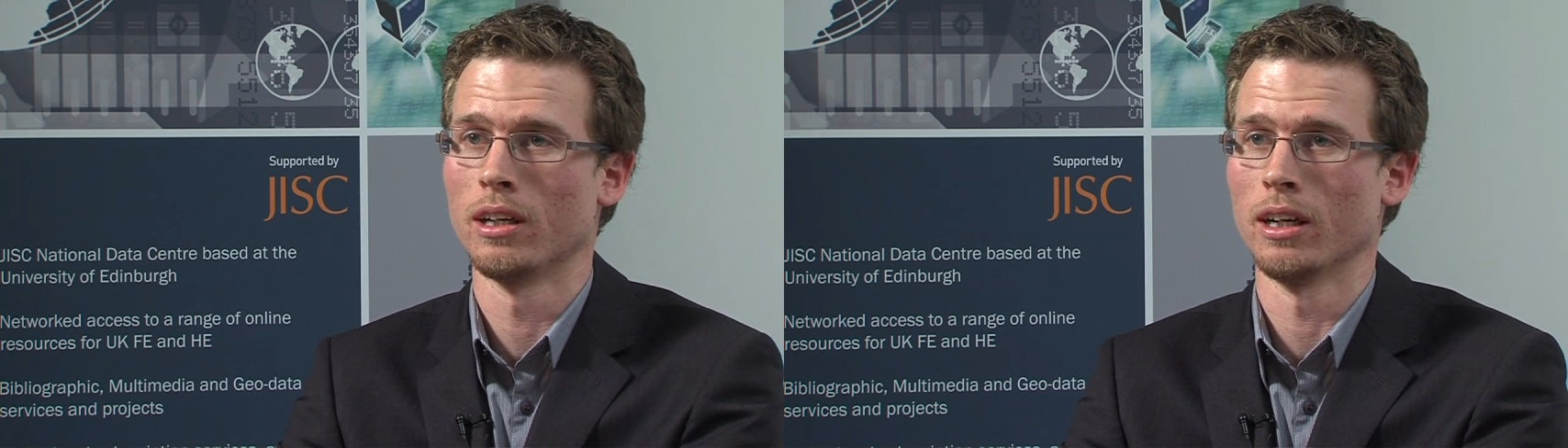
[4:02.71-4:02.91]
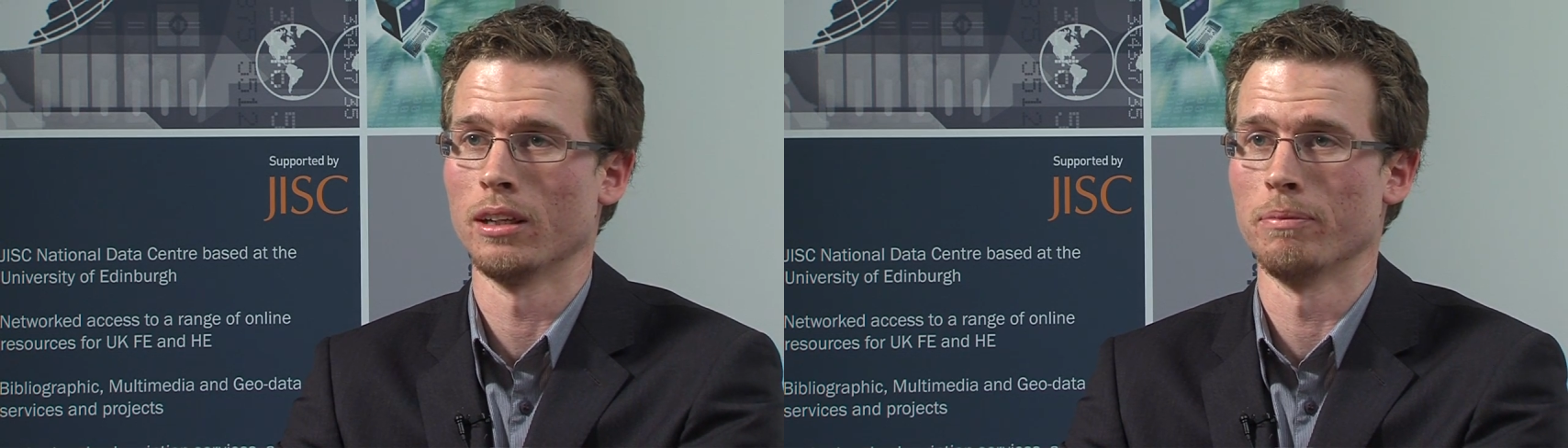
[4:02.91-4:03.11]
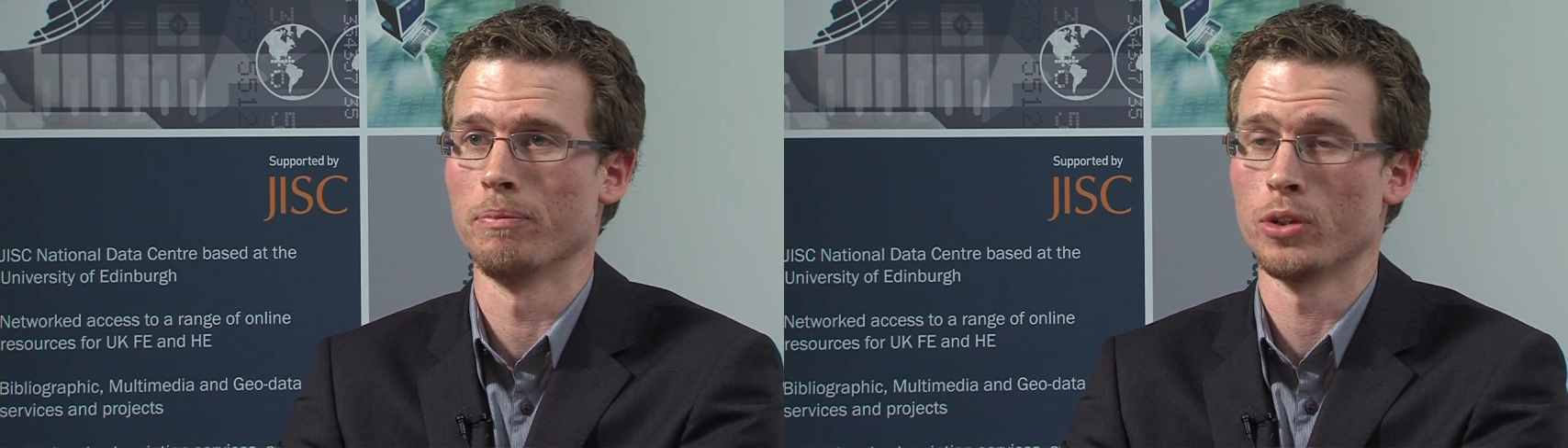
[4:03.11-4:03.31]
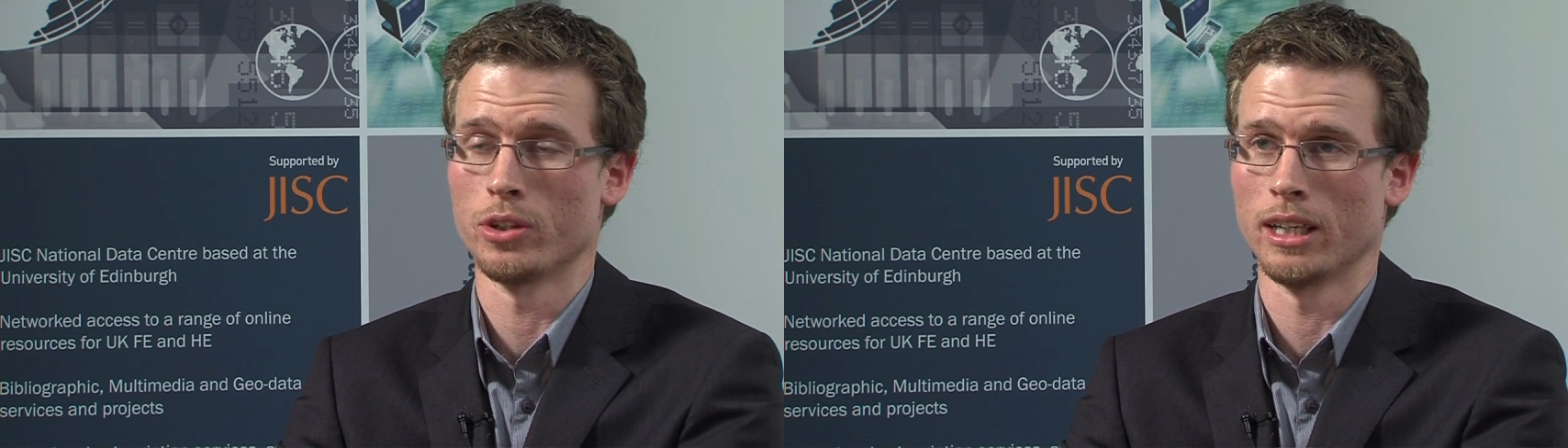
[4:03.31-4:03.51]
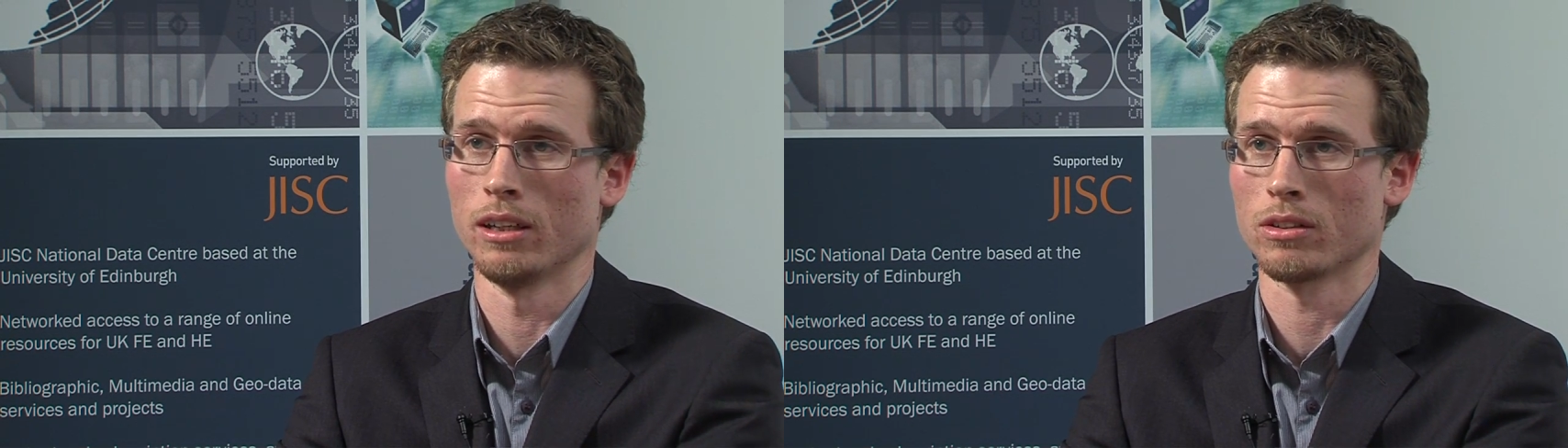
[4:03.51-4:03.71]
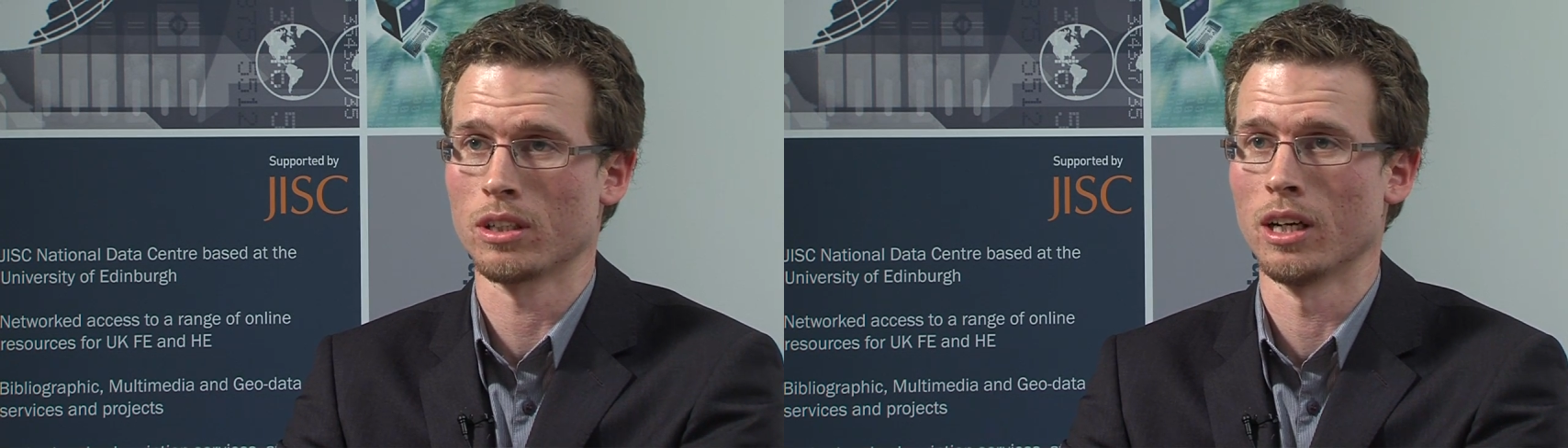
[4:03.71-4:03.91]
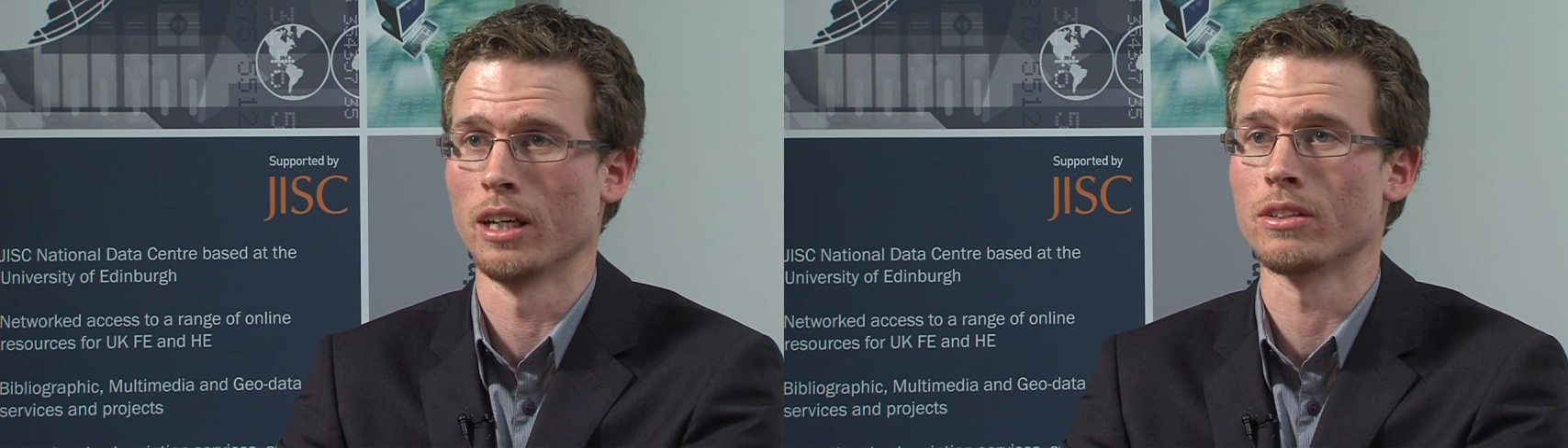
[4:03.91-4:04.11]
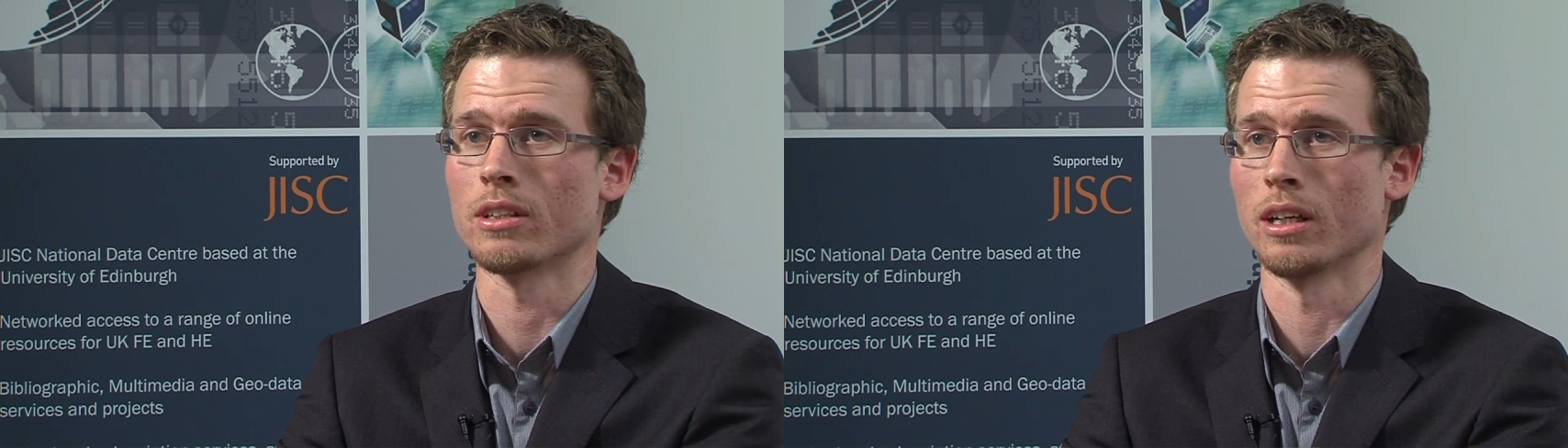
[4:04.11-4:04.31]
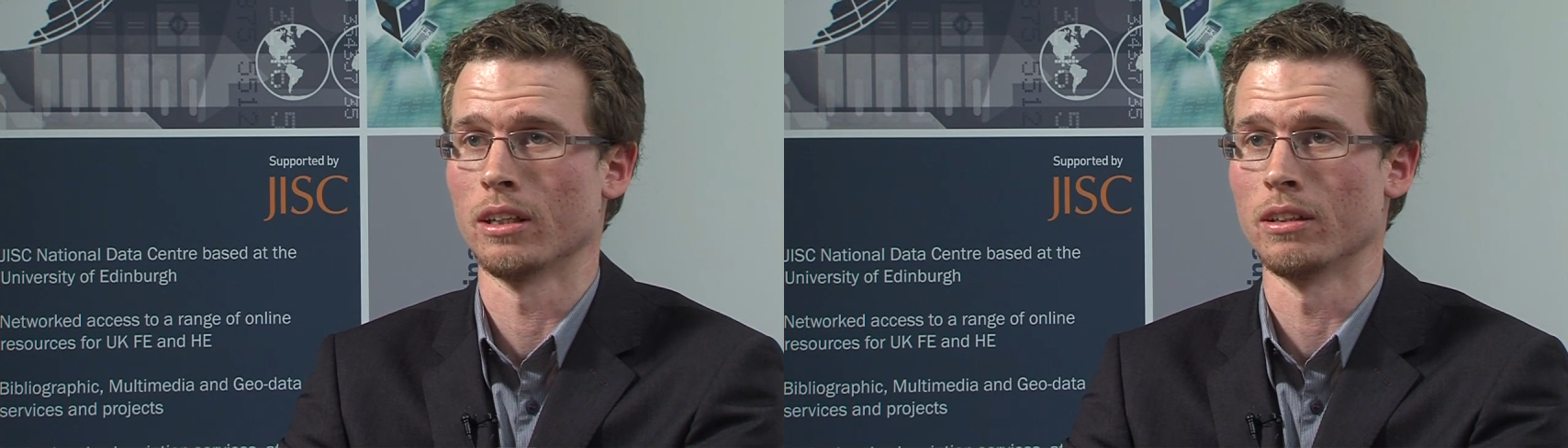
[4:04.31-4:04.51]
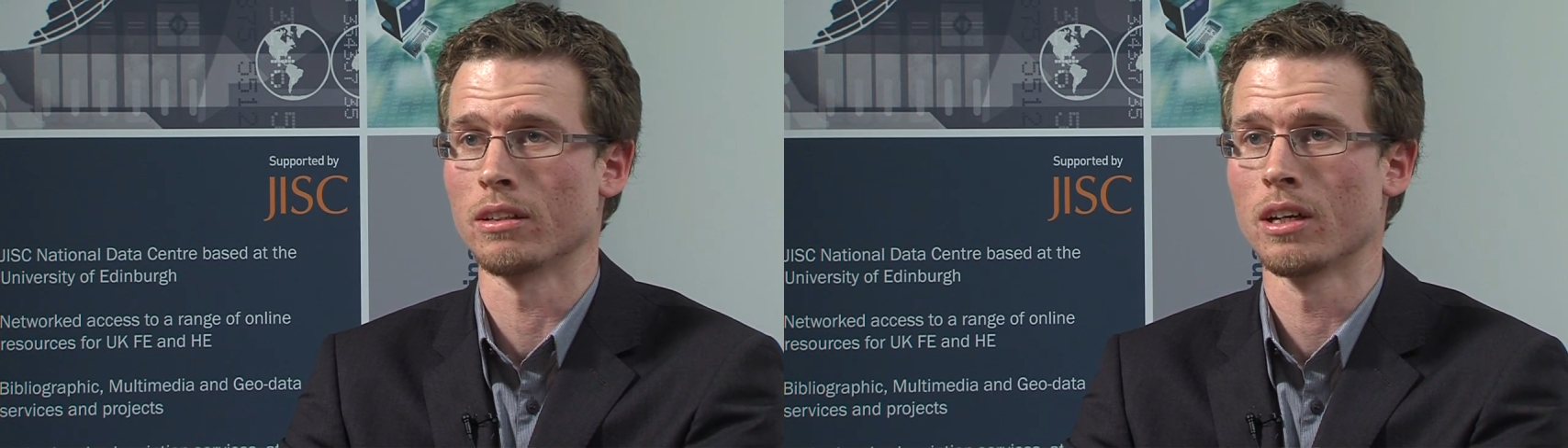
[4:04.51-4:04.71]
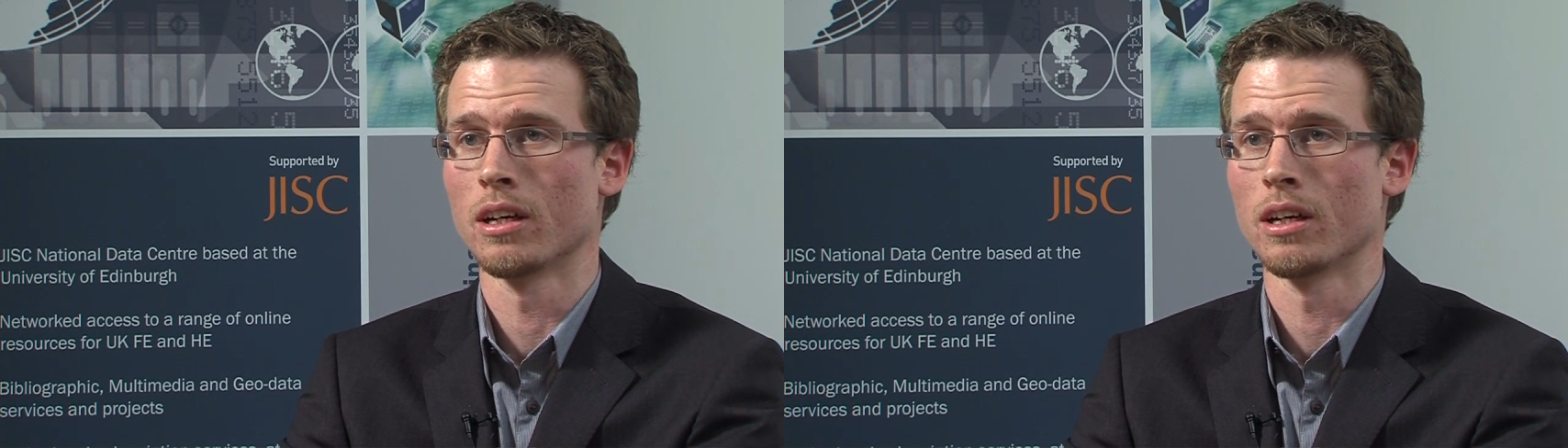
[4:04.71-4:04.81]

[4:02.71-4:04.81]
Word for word: um, the UK LOCKSS Alliance and